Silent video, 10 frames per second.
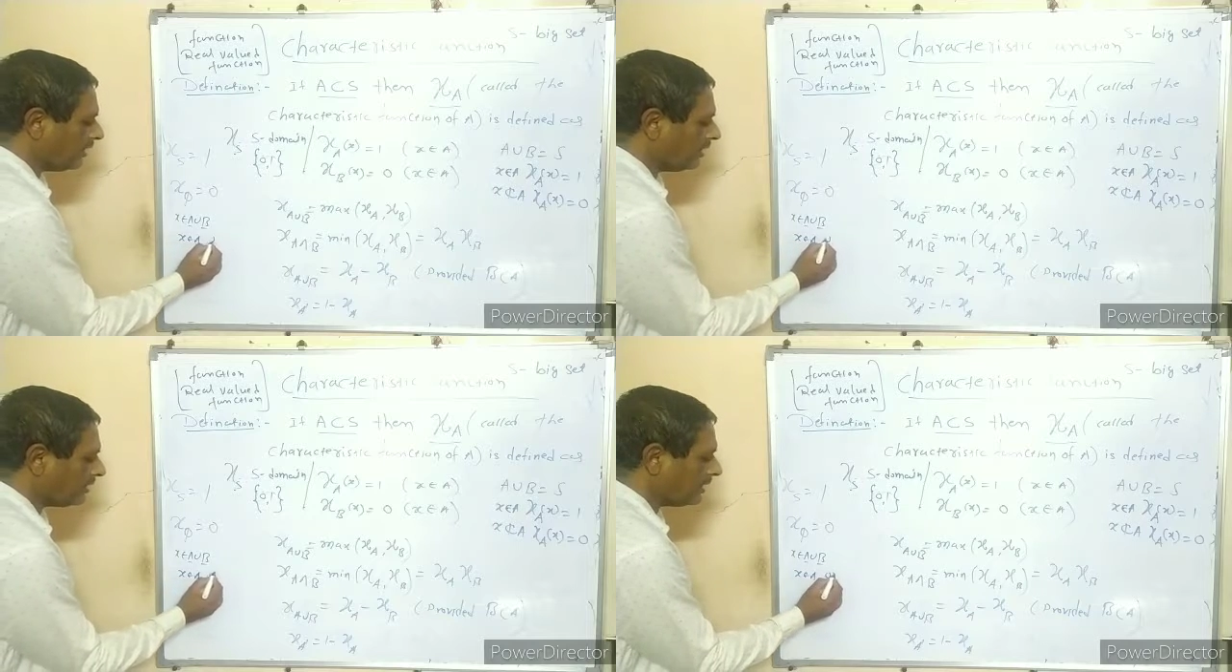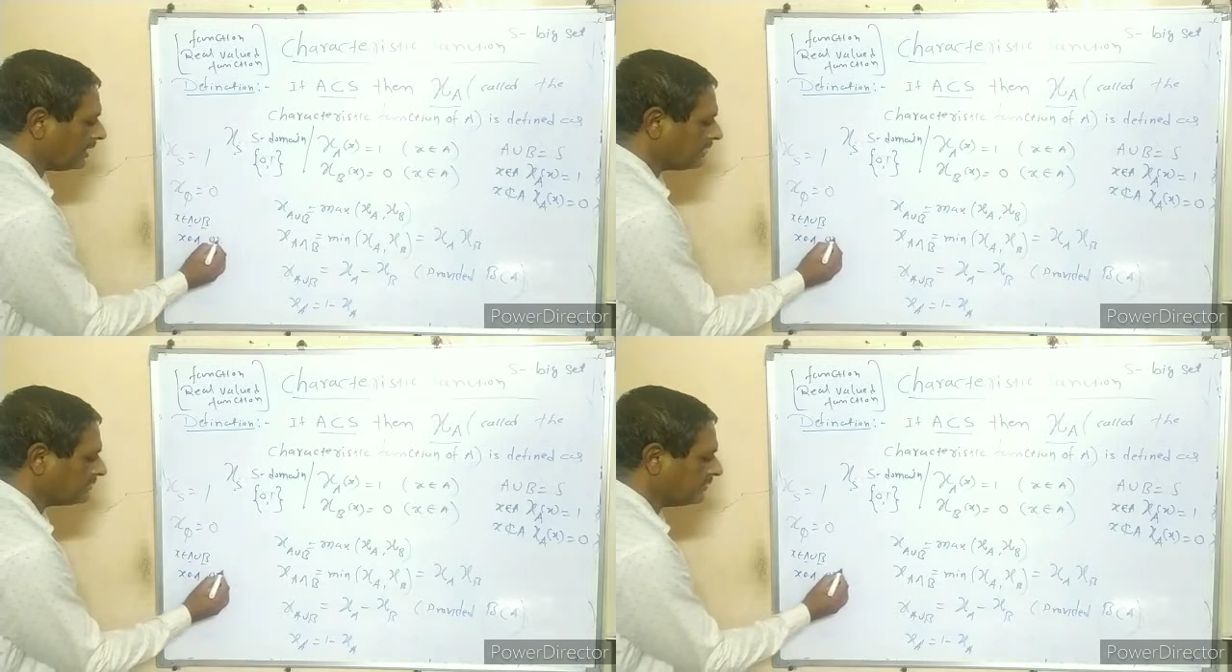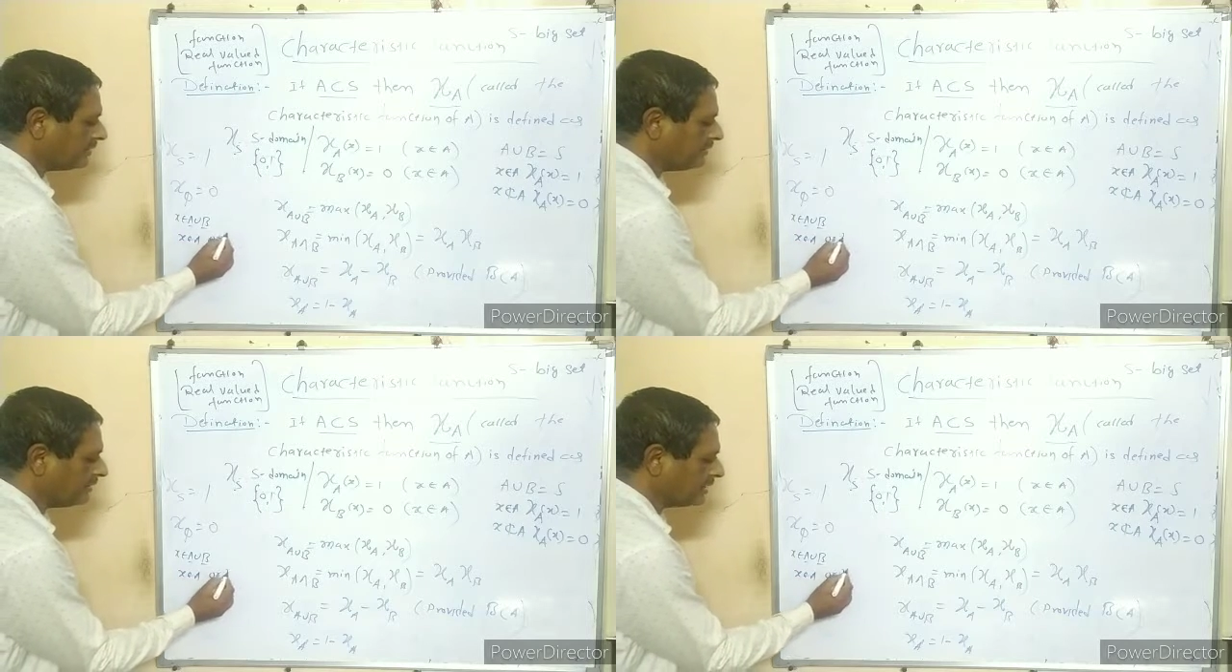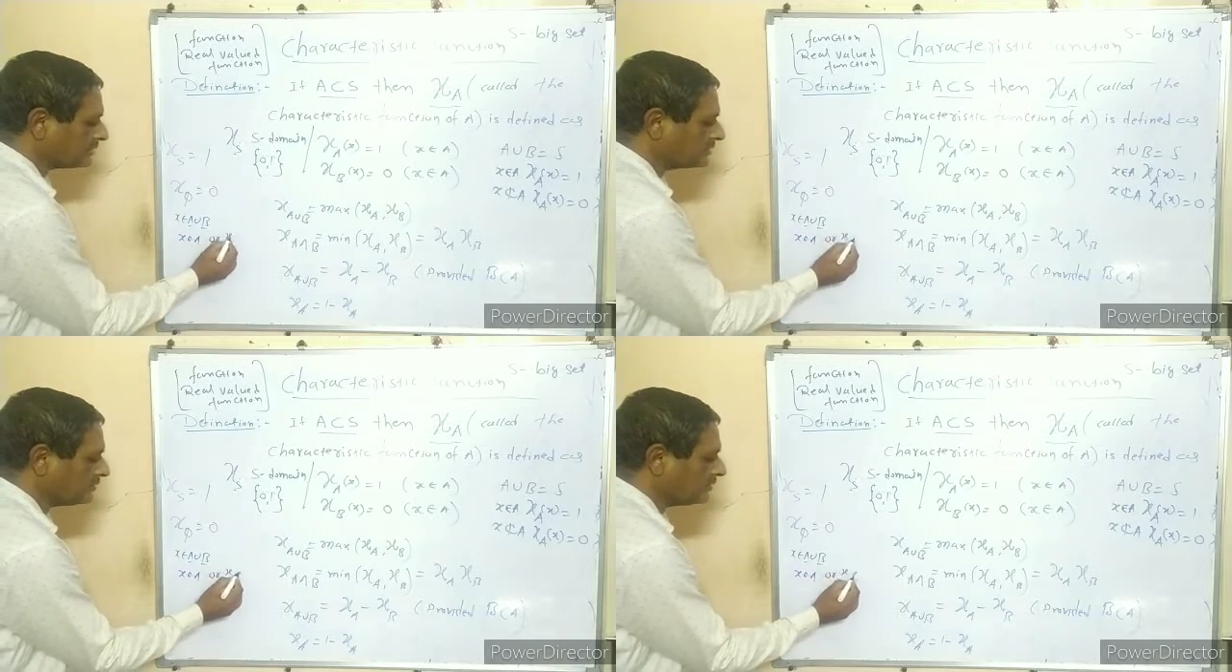or X will be
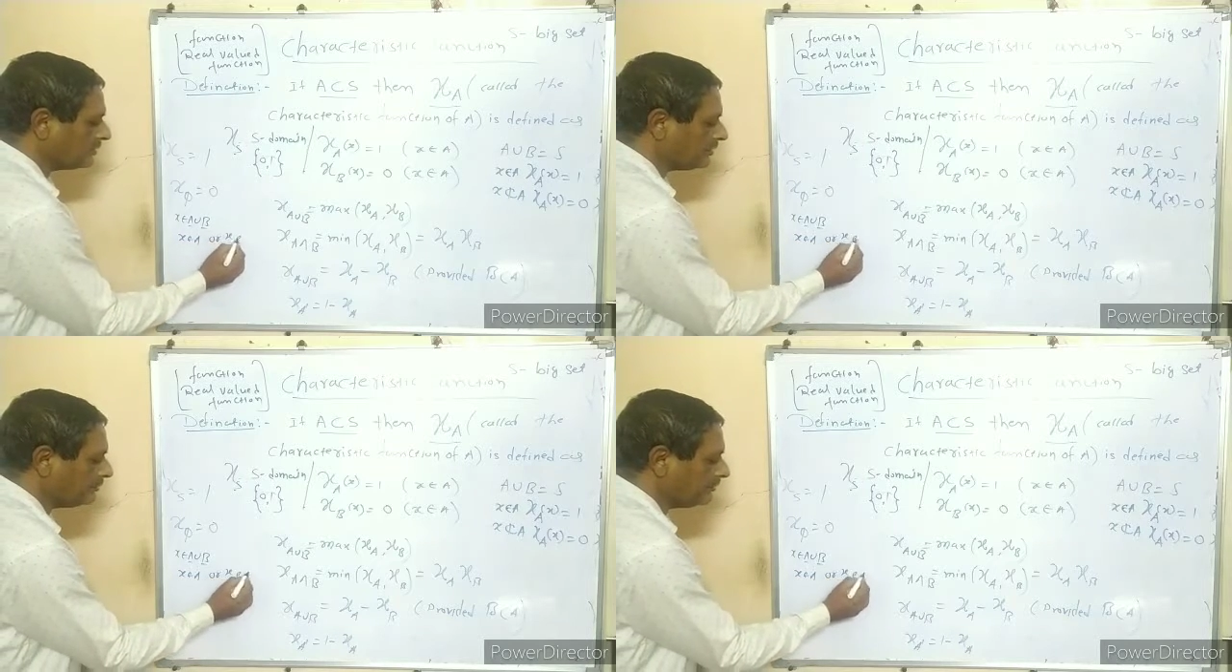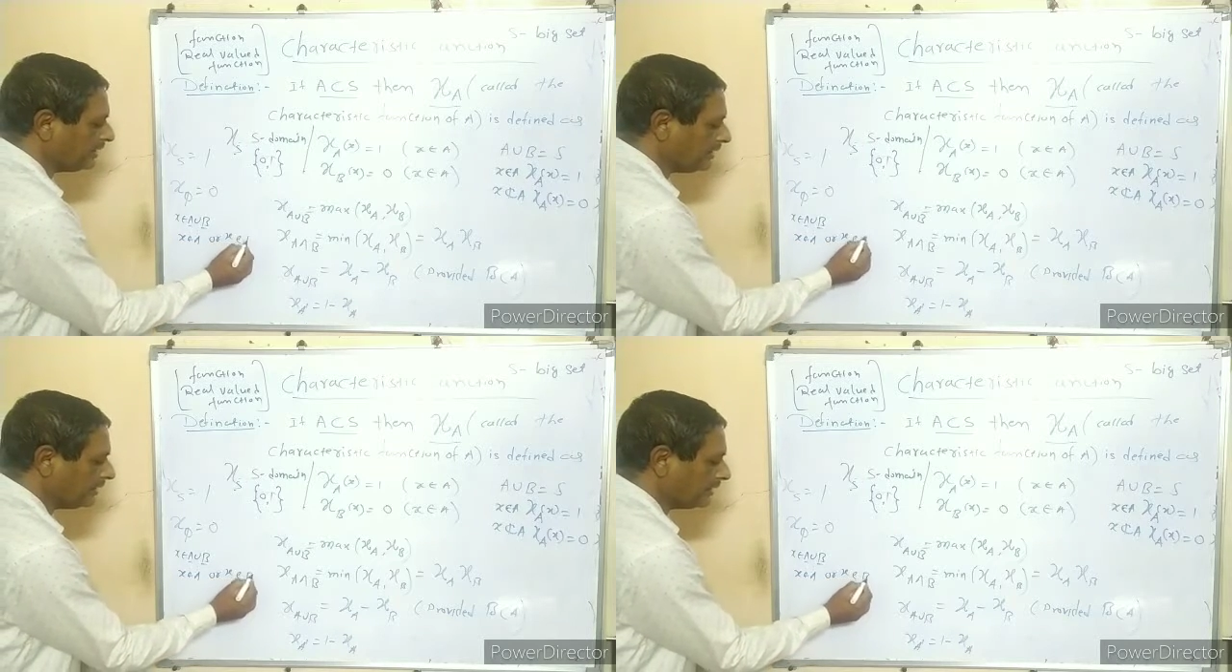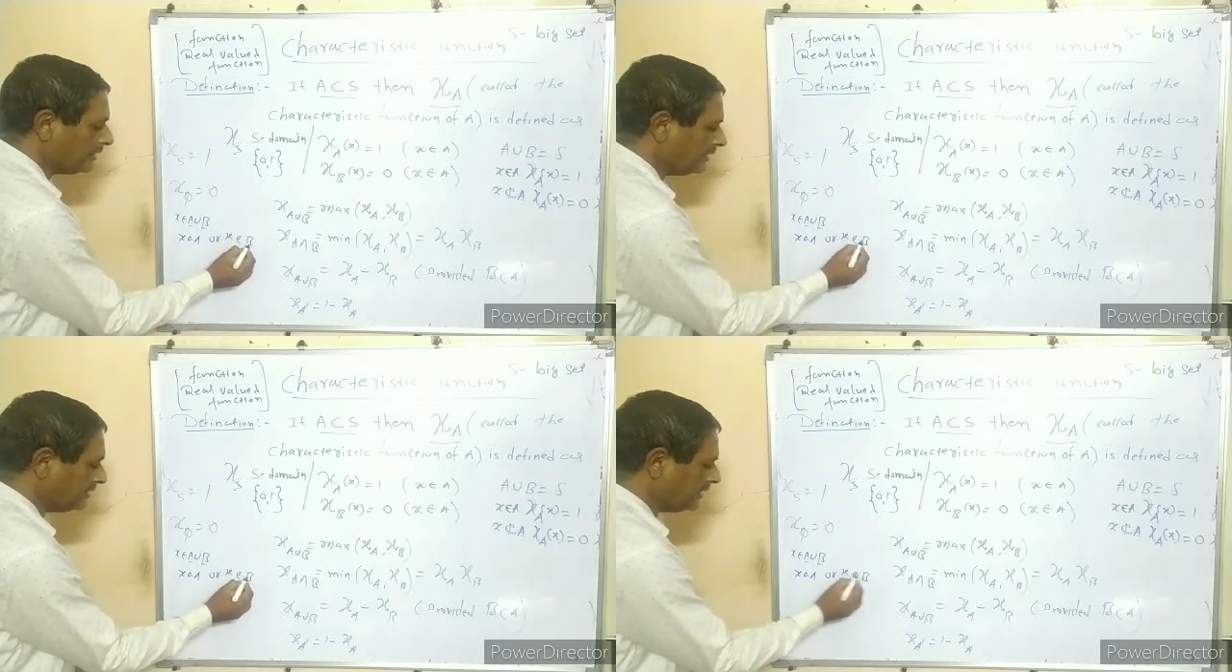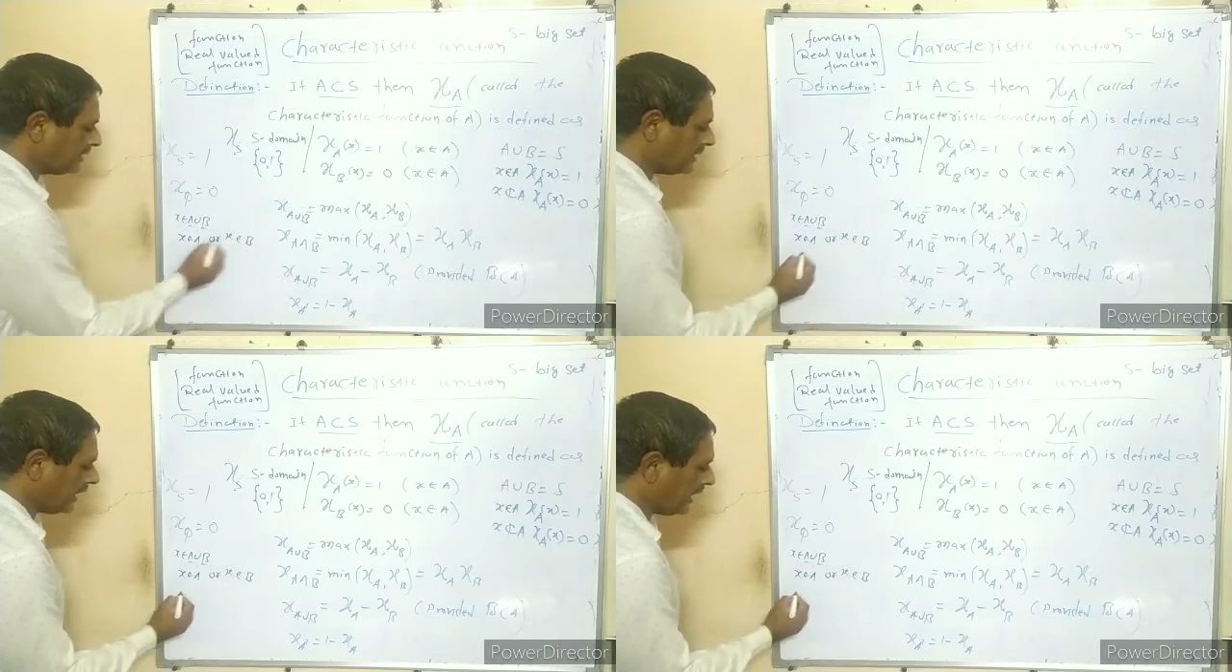belongs to B.
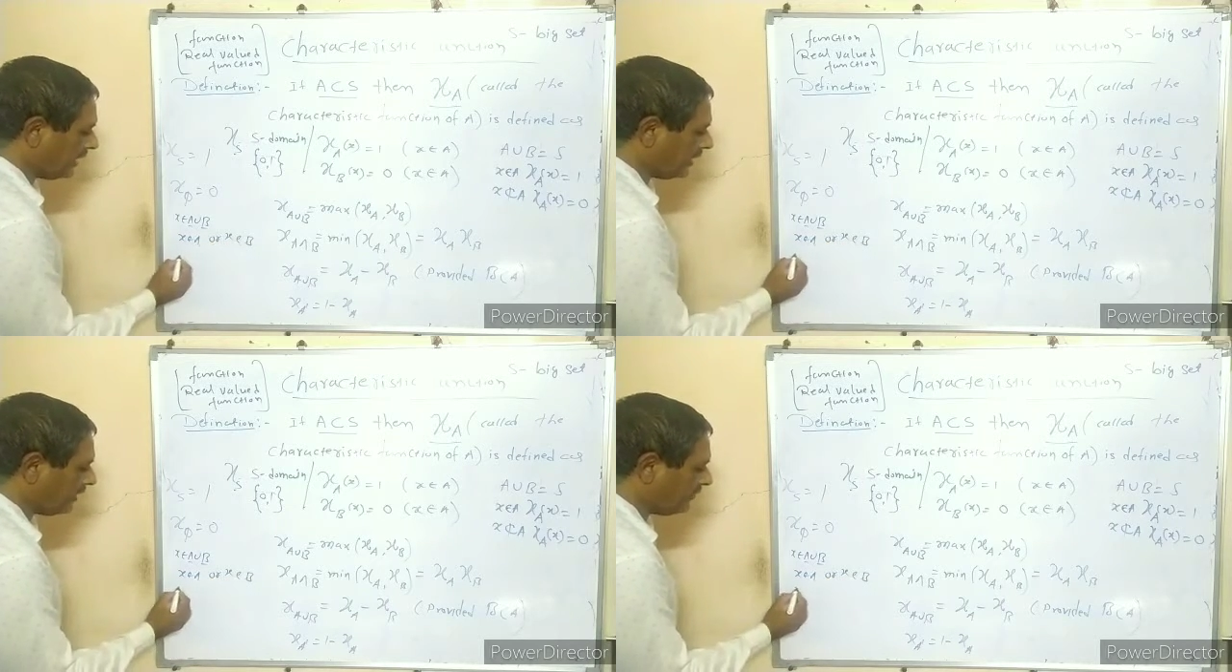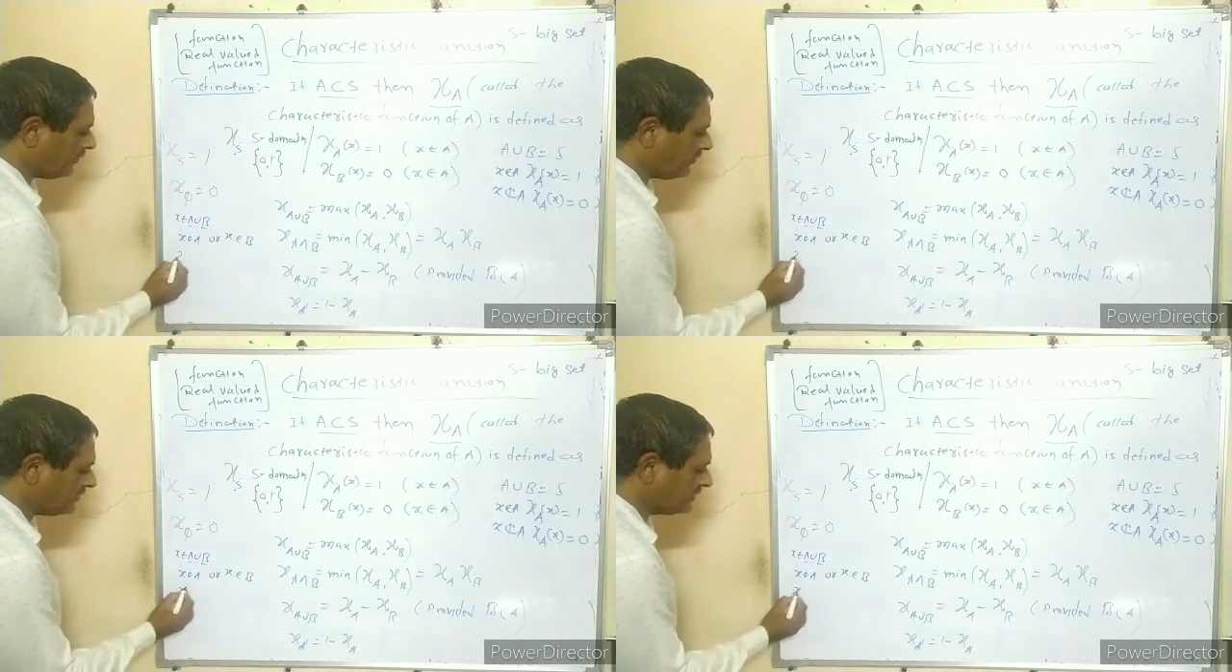Then chi of